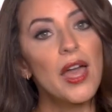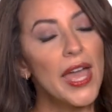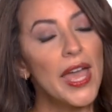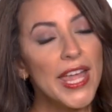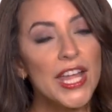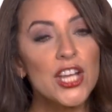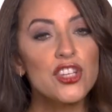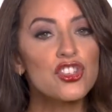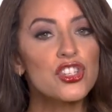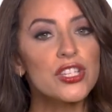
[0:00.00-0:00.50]

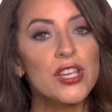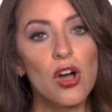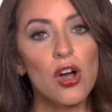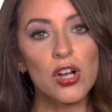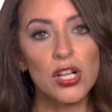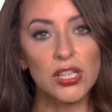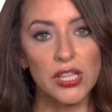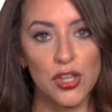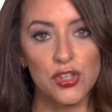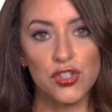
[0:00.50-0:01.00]
HDL
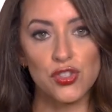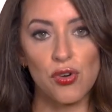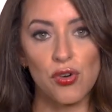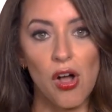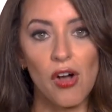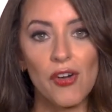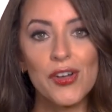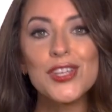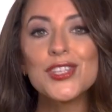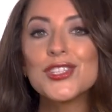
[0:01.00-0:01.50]

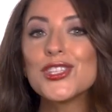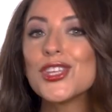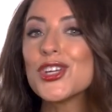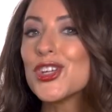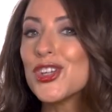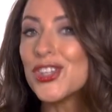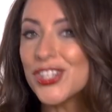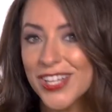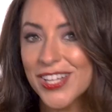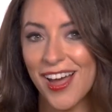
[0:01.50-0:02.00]
cholesterol is the
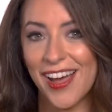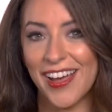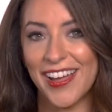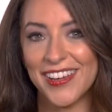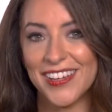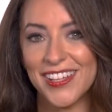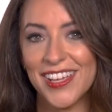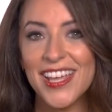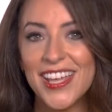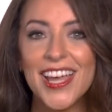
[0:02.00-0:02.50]
good
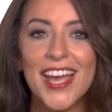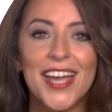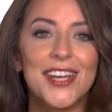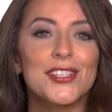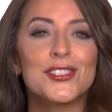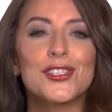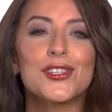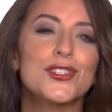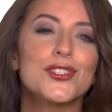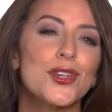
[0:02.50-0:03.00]
kind, and
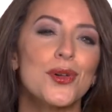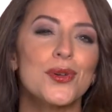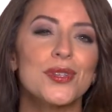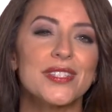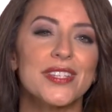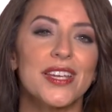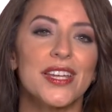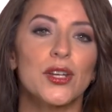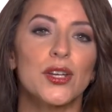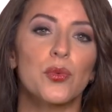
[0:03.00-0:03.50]
it's
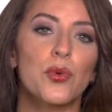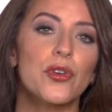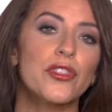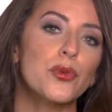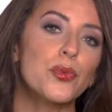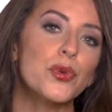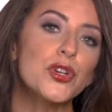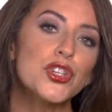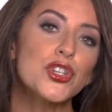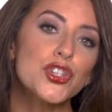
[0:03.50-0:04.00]
associated with a
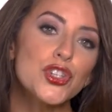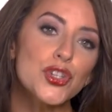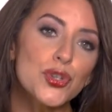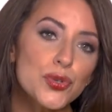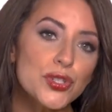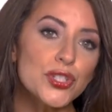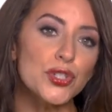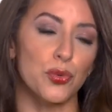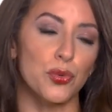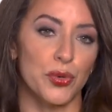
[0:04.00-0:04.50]

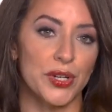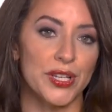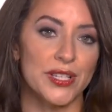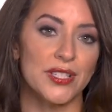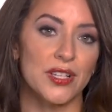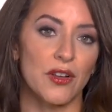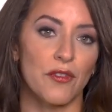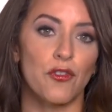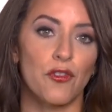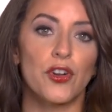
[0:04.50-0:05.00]
reduced
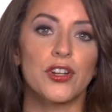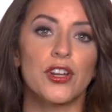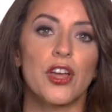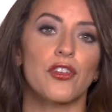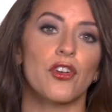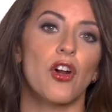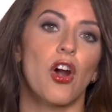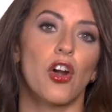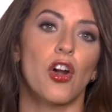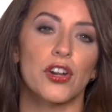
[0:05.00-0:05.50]
risk for
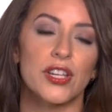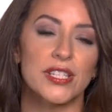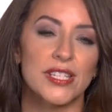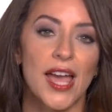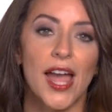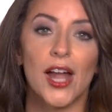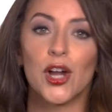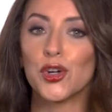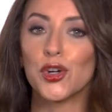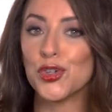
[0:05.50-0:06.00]
another heart
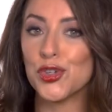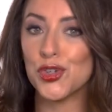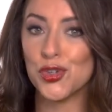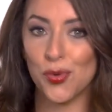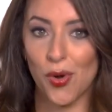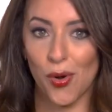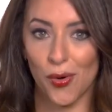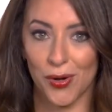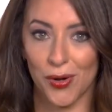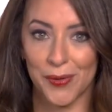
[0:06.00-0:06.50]
attack or
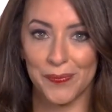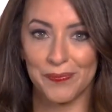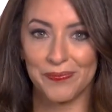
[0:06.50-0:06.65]
stroke.